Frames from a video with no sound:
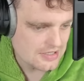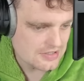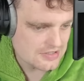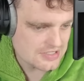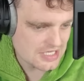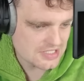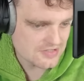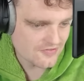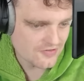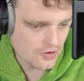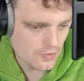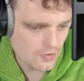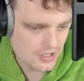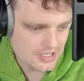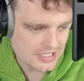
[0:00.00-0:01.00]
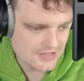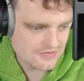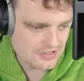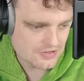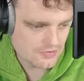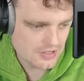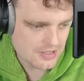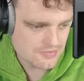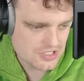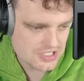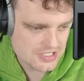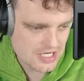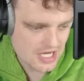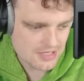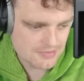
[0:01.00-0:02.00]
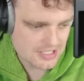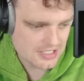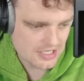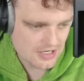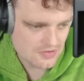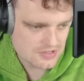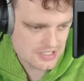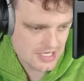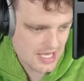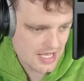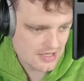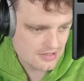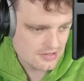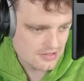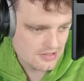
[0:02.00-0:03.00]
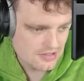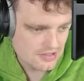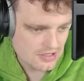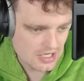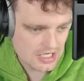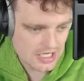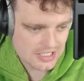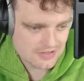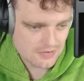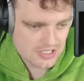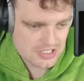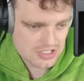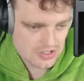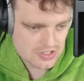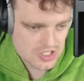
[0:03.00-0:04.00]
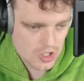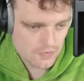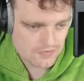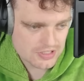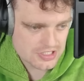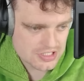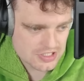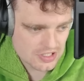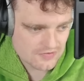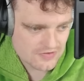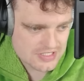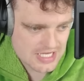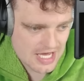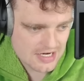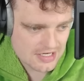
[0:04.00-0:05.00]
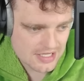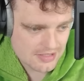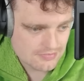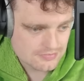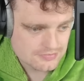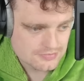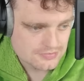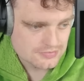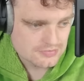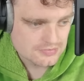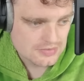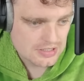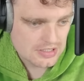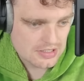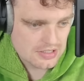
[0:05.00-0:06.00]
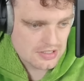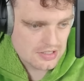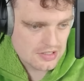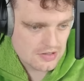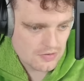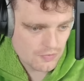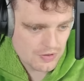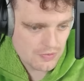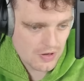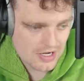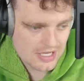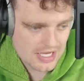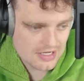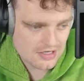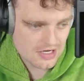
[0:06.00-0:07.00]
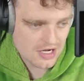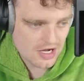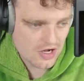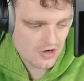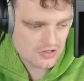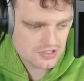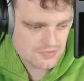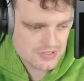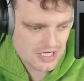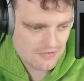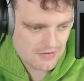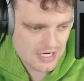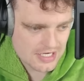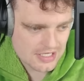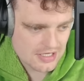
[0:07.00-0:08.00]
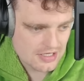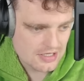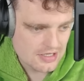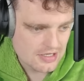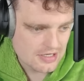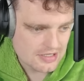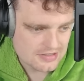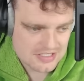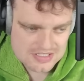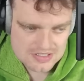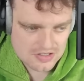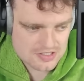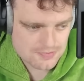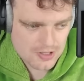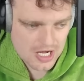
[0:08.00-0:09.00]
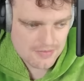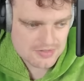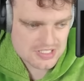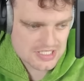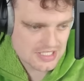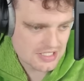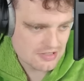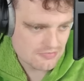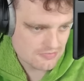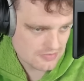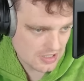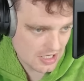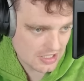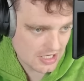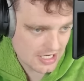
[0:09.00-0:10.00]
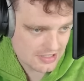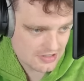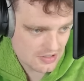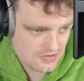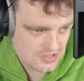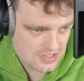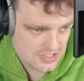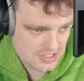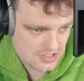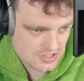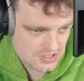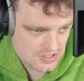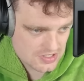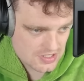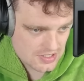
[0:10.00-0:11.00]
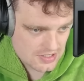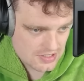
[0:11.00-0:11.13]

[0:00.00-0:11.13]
it says the footwork lift at the rim, she's got to be close, yeah. I like the way she looks. Hopefully she's good for Saturday. We want Caitlin Clark 100% ready. This looks promising. I like those decisions.